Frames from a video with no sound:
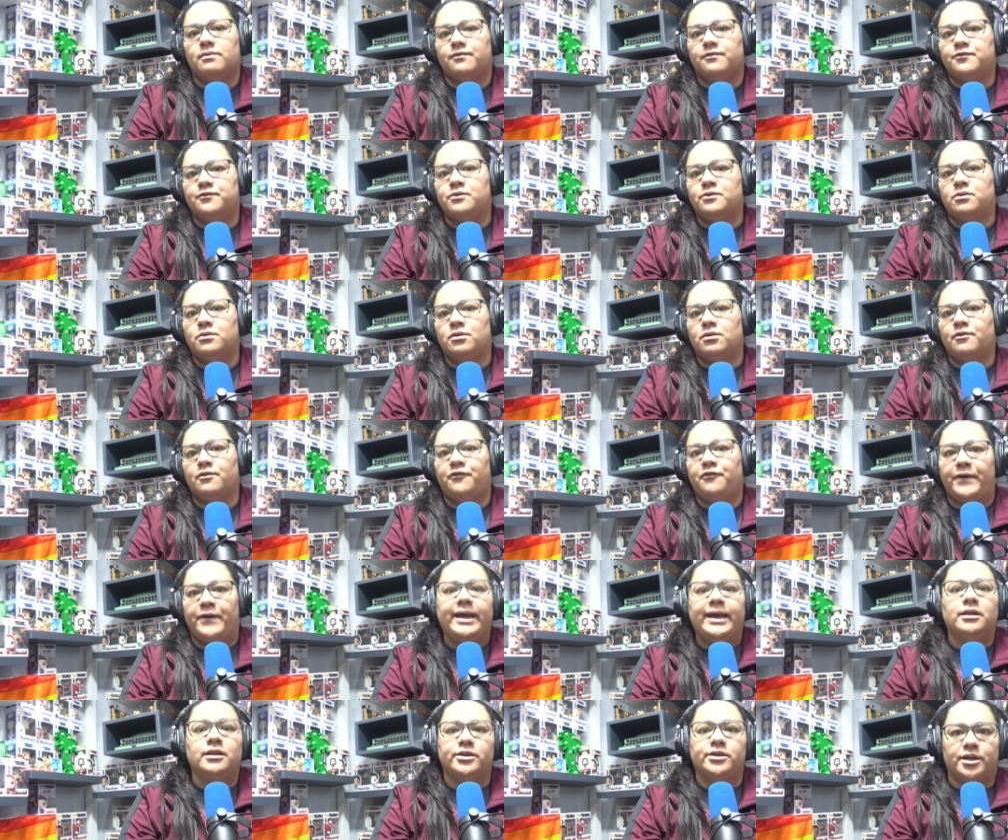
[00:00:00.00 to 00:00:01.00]
for
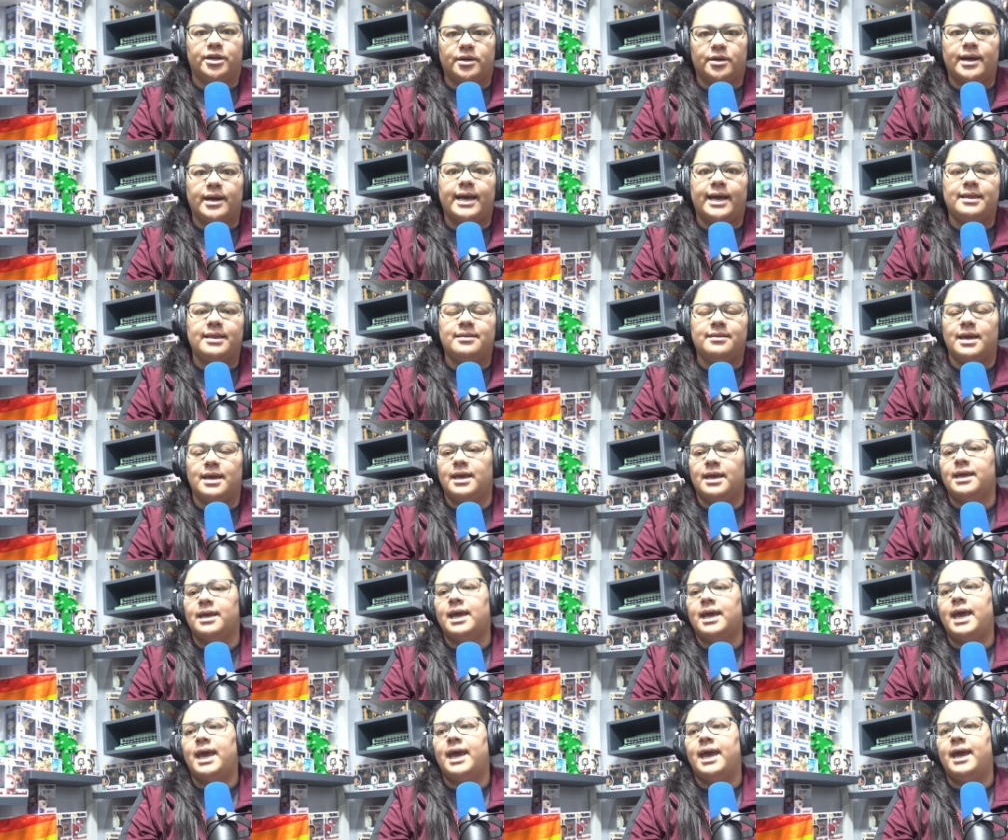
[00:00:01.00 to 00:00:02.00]
failure, I
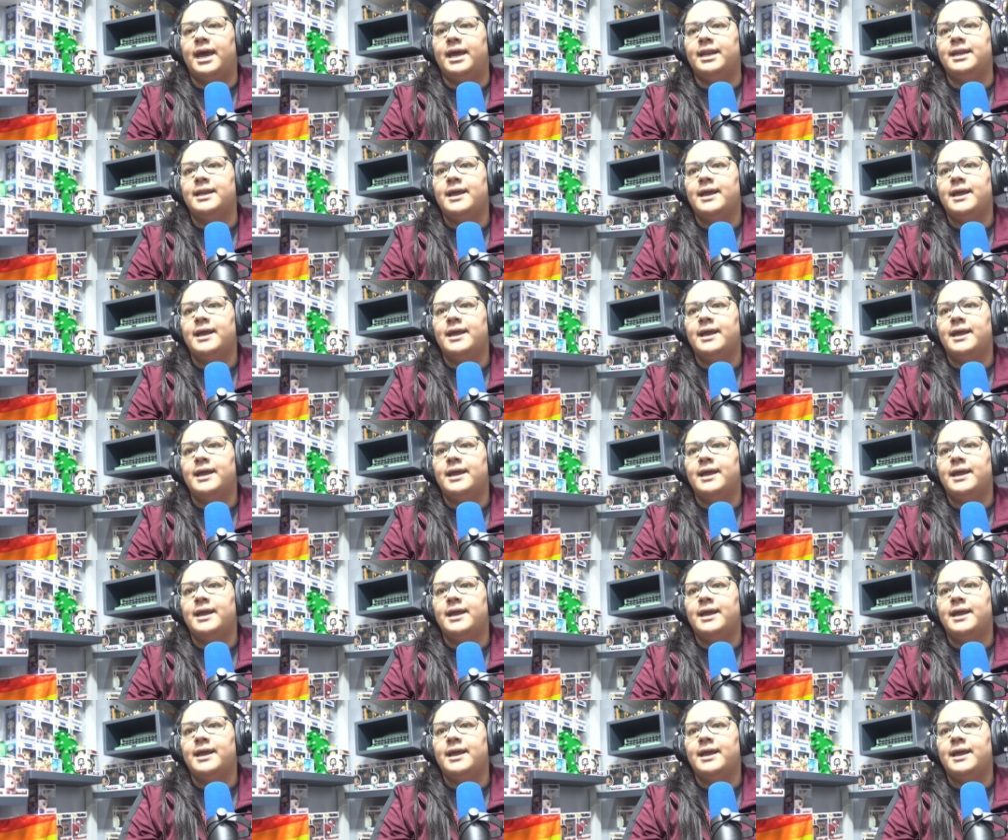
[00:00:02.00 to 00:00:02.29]
think. And